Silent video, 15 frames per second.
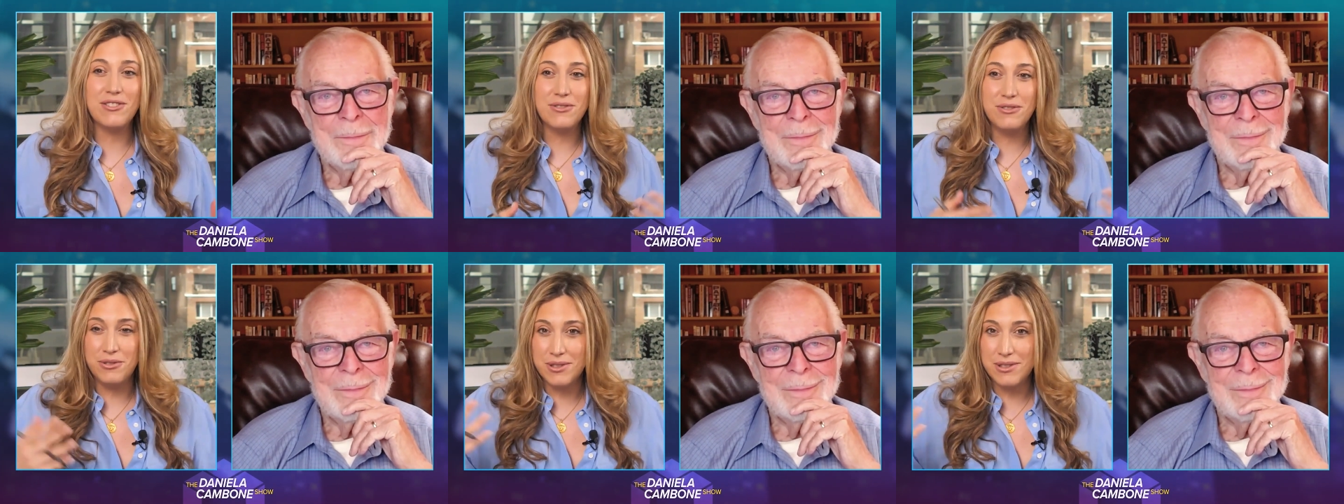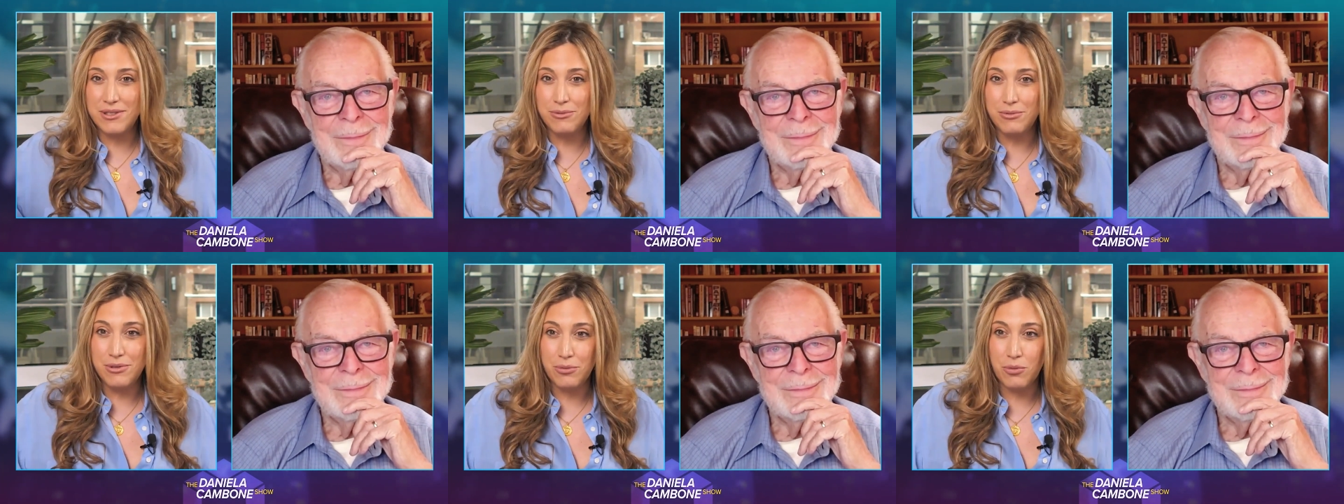Speaker 1: You you
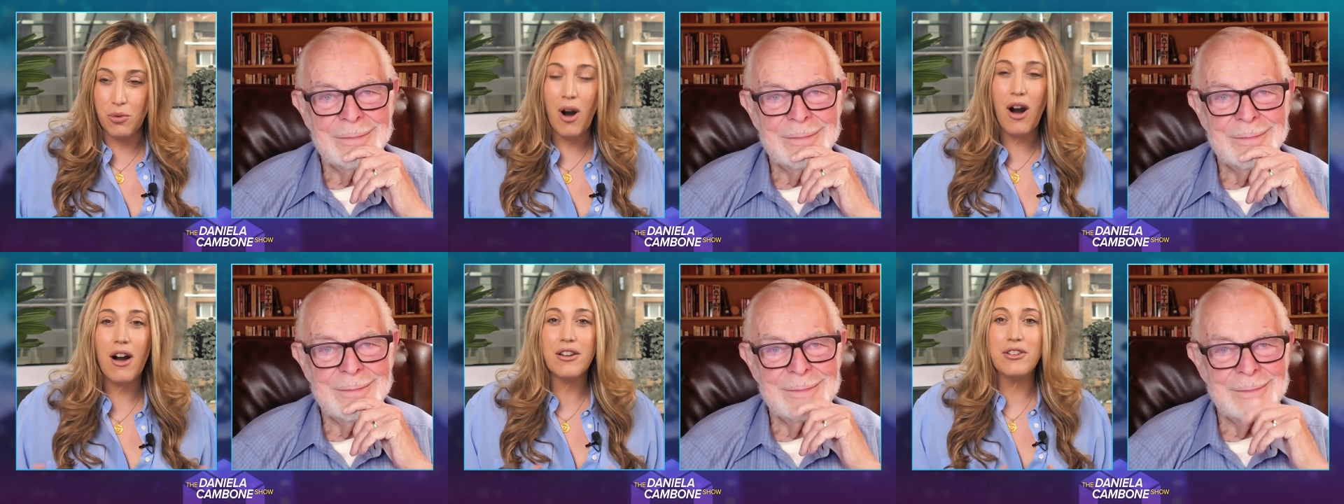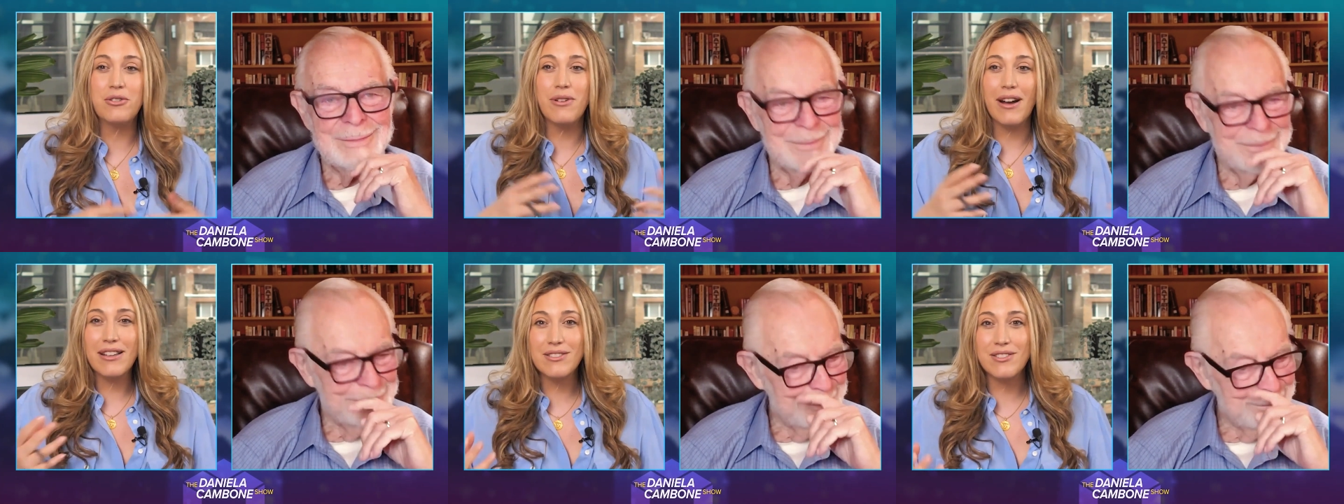you walk,
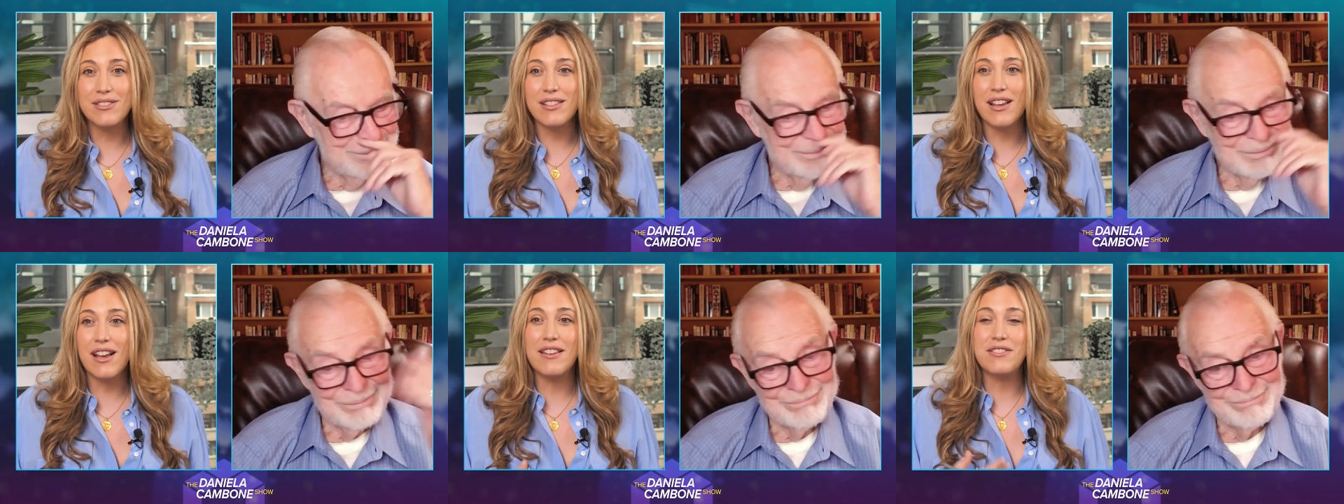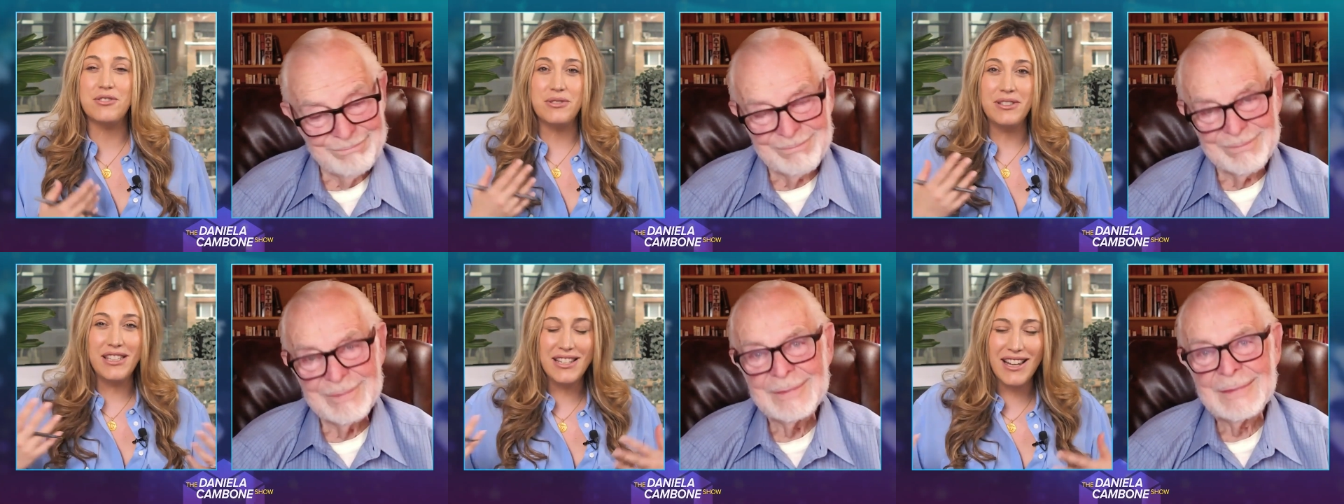you exercise,
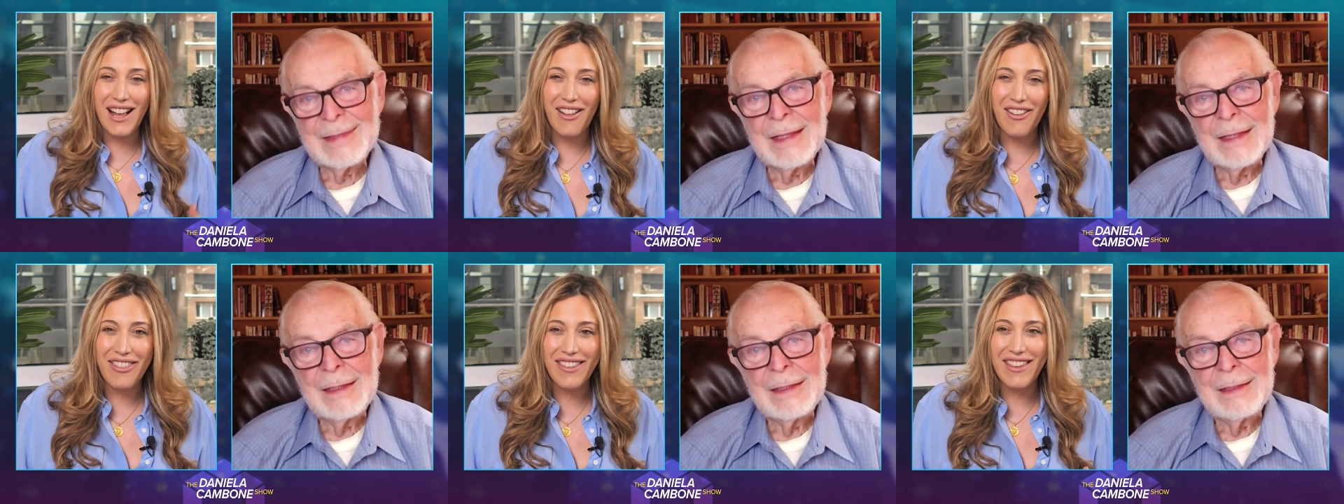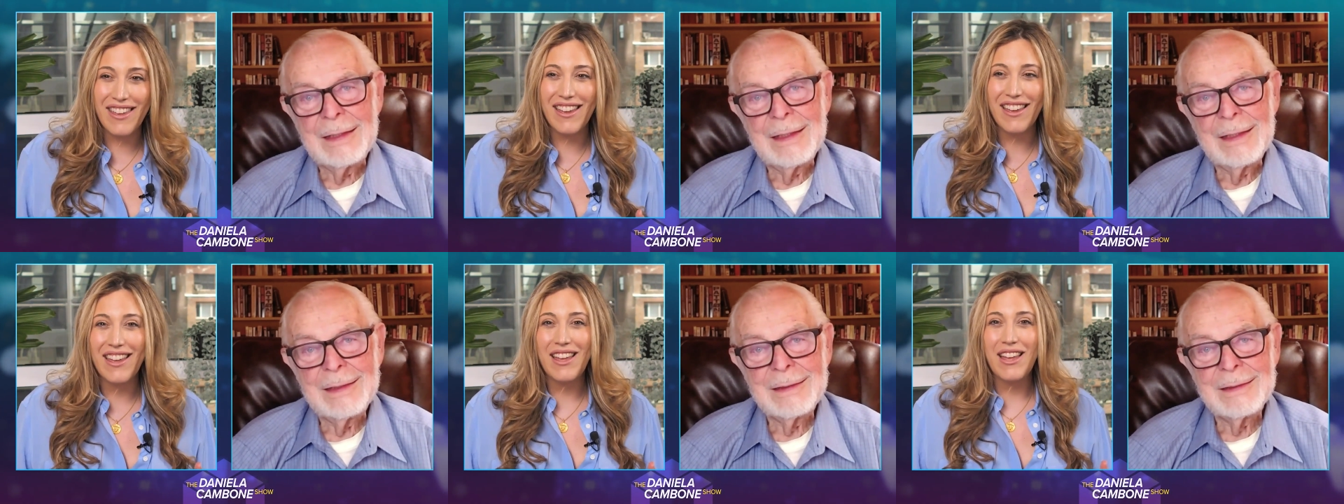you eat
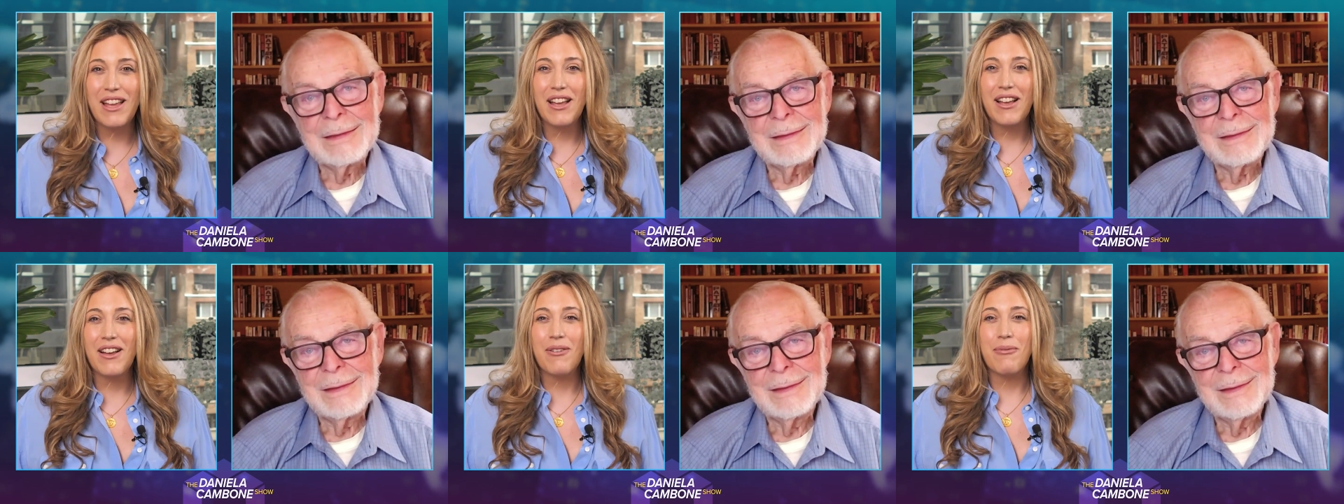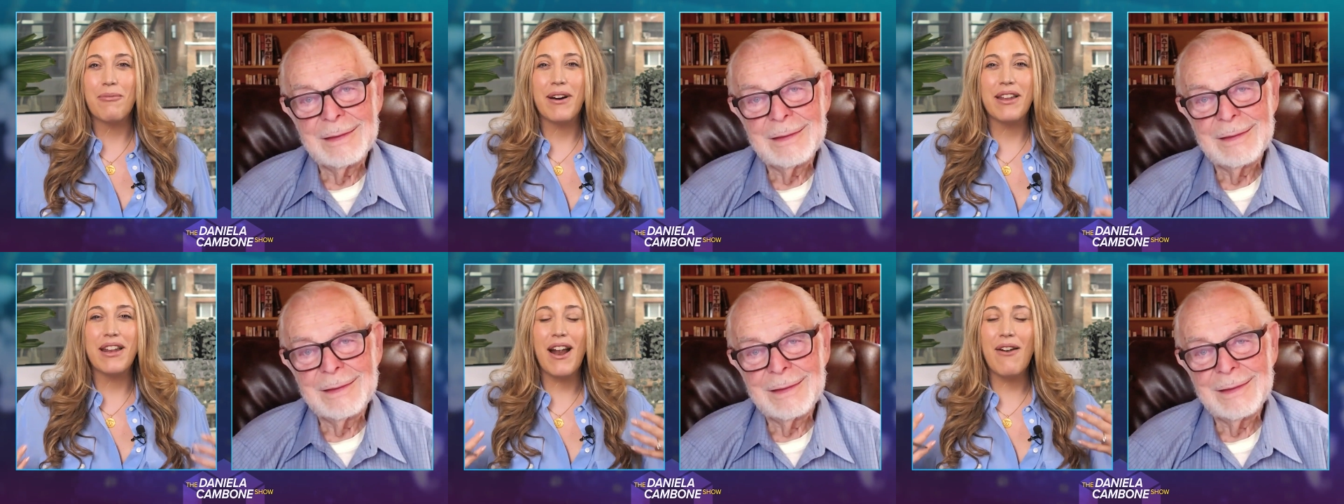healthy,
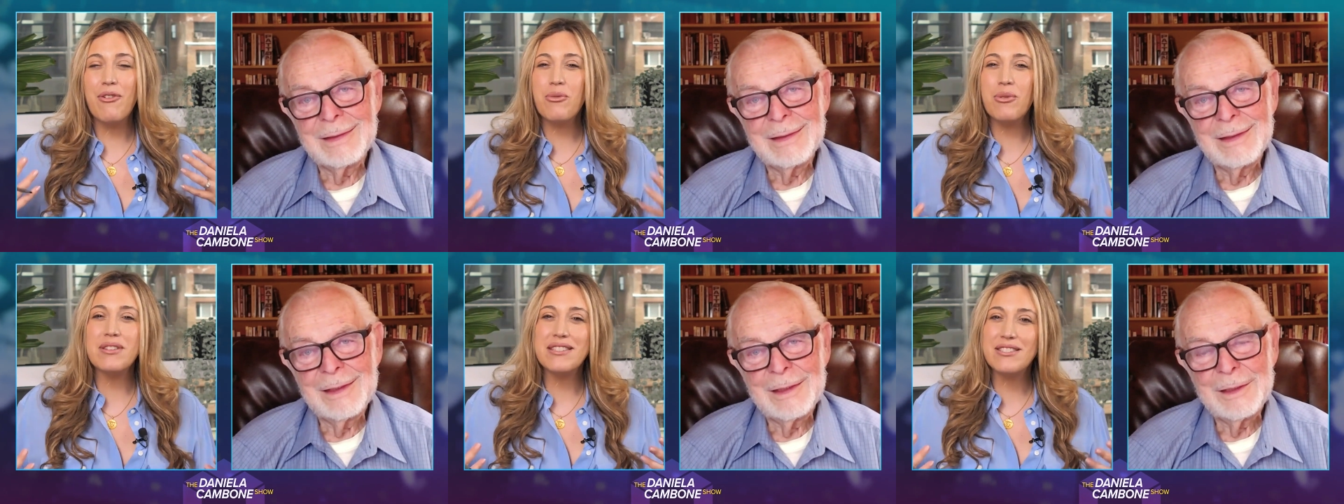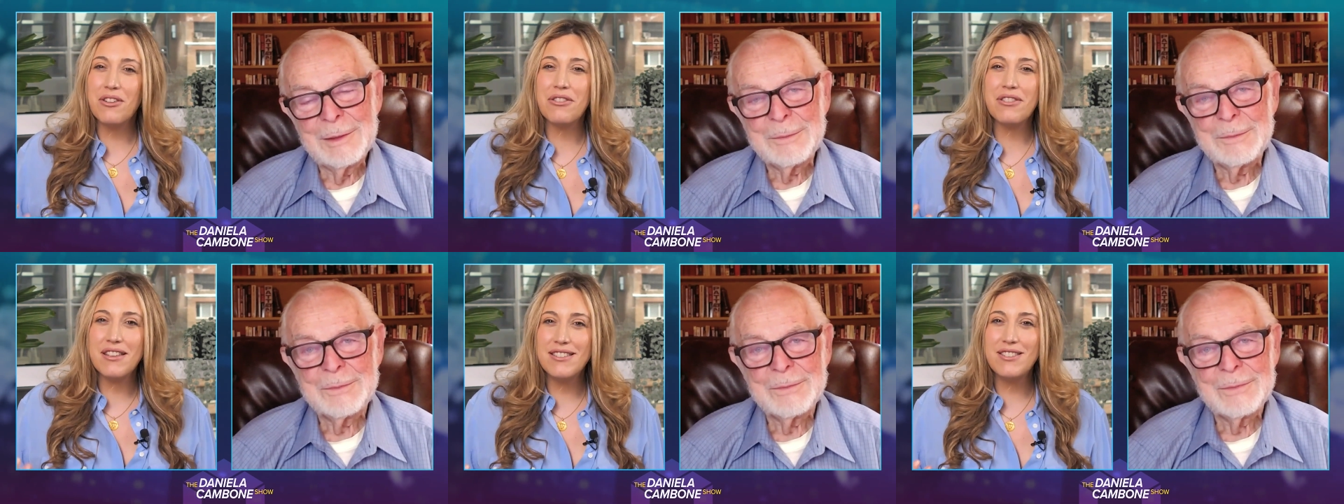but everyone
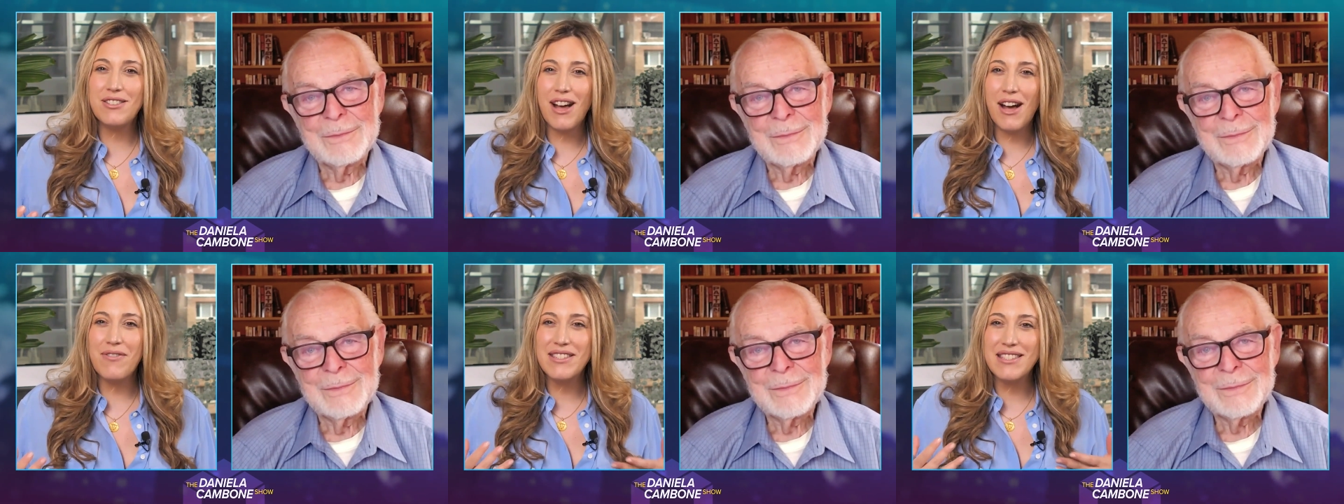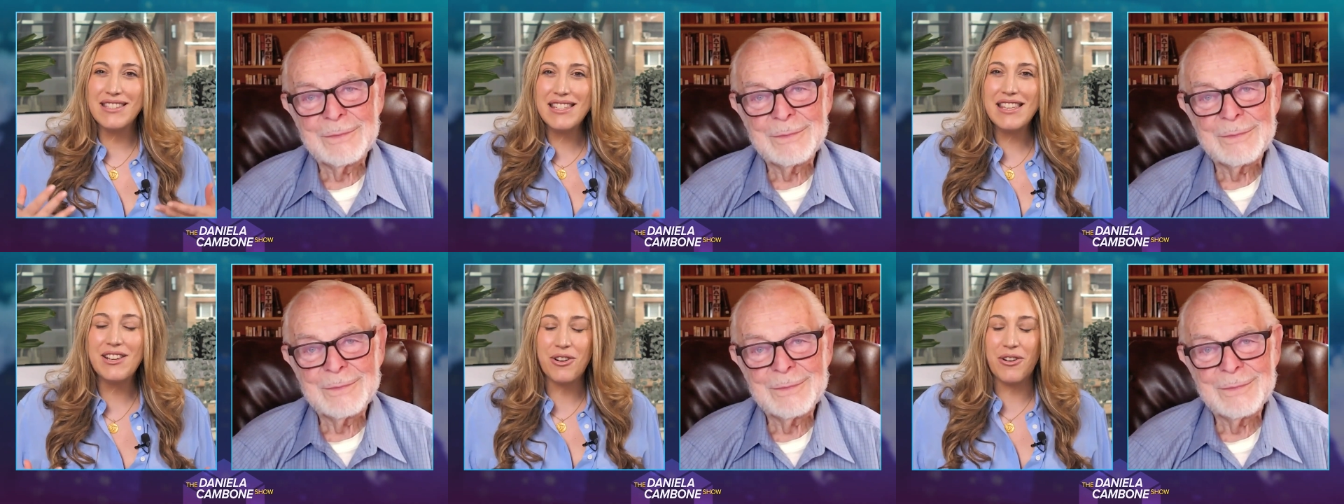still thinks you have a
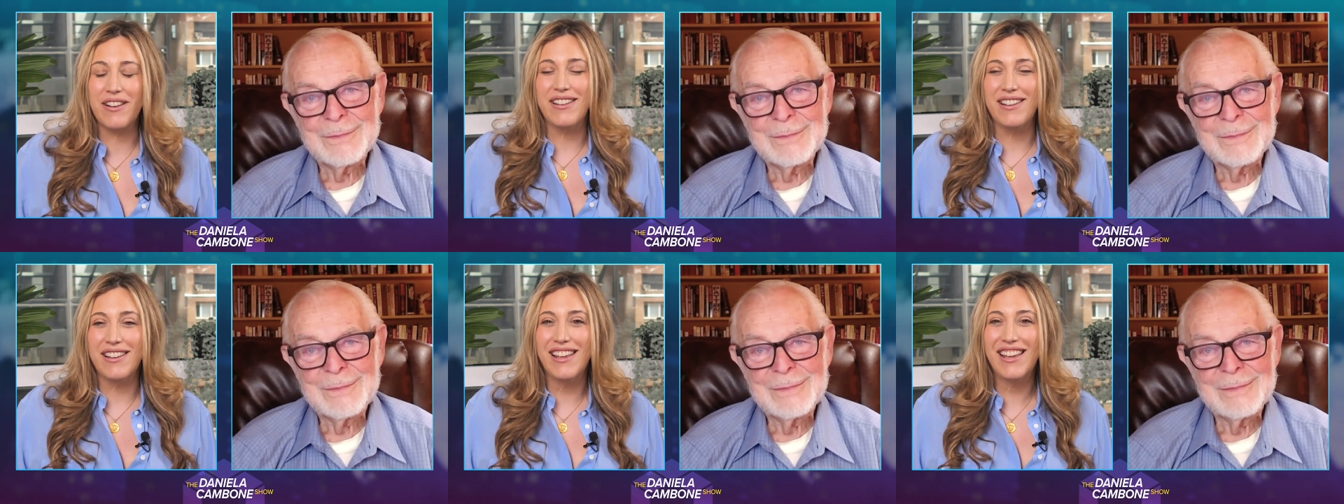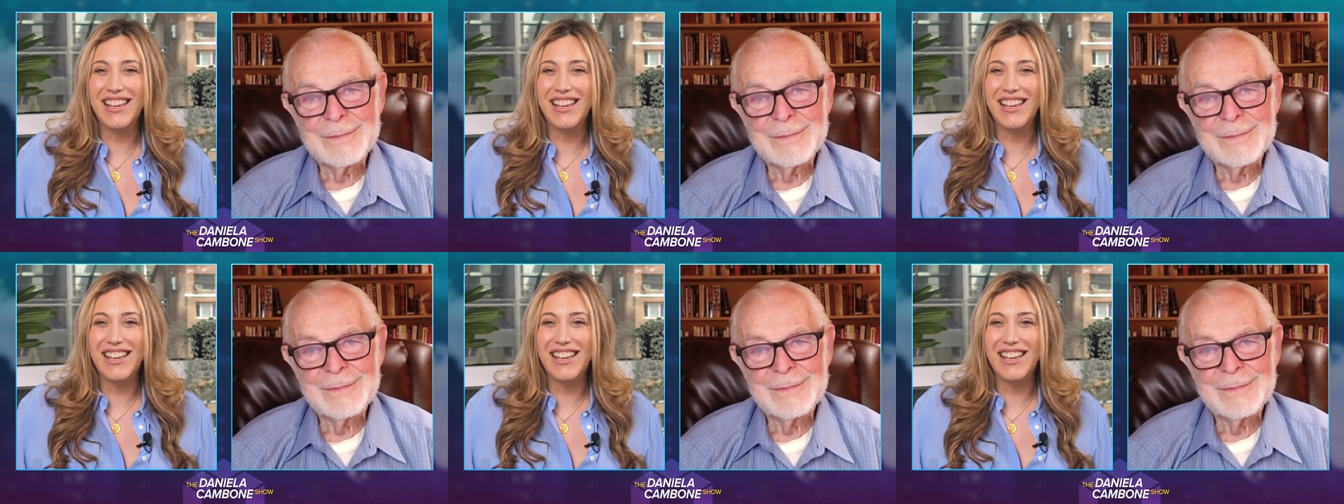secret